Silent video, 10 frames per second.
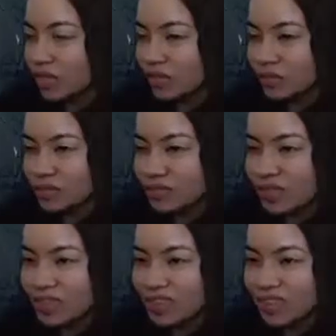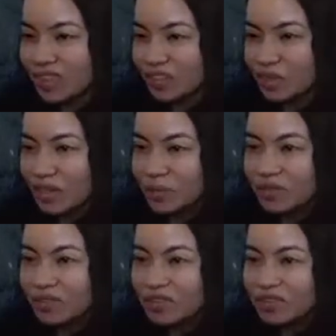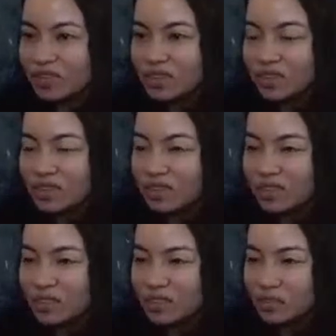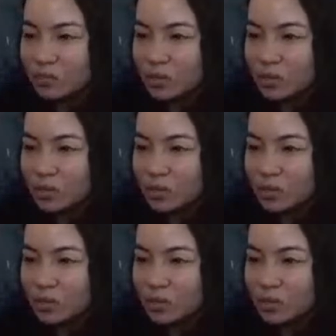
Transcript: Yep, that'll happen. Alright,